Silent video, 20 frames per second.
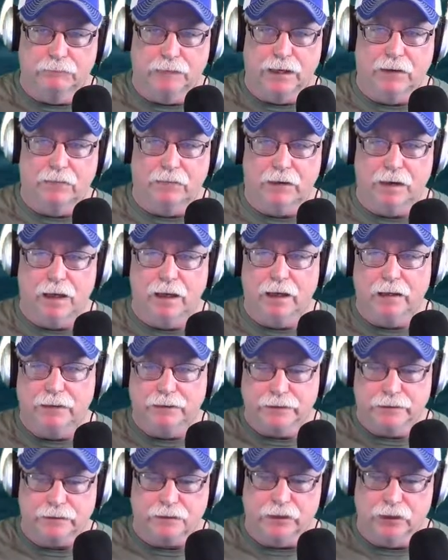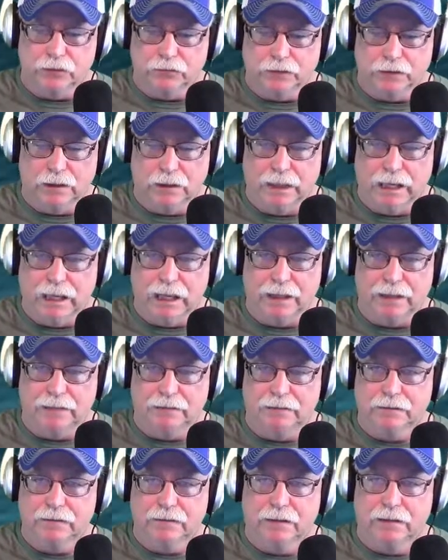My rod just goes
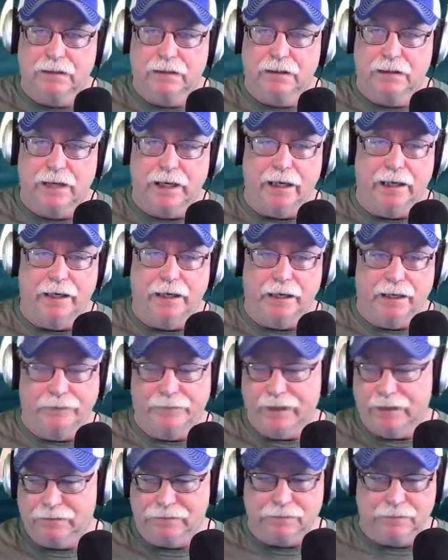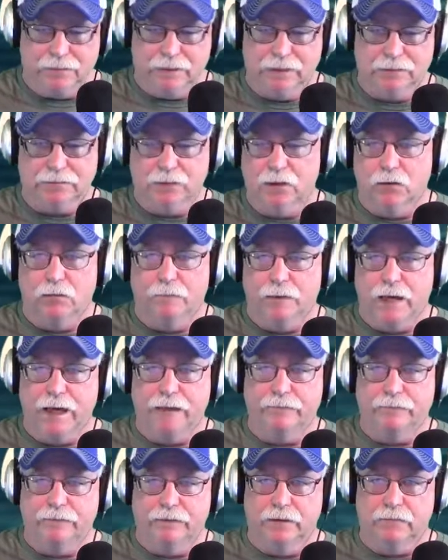light, and that's the whole
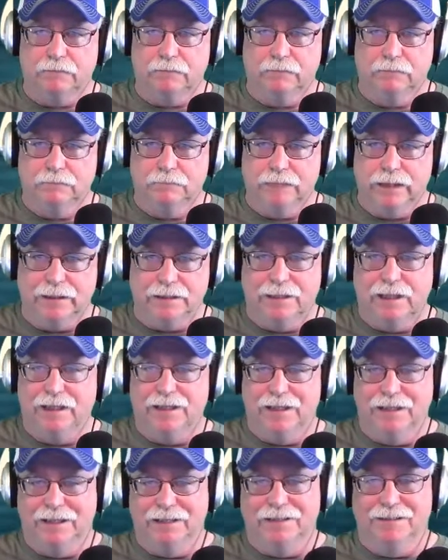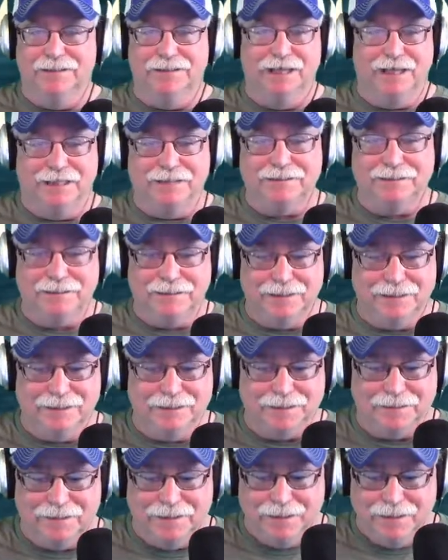bite, folks. That's it. That's
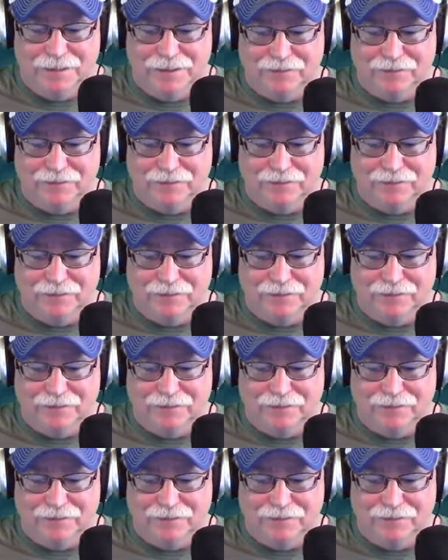it.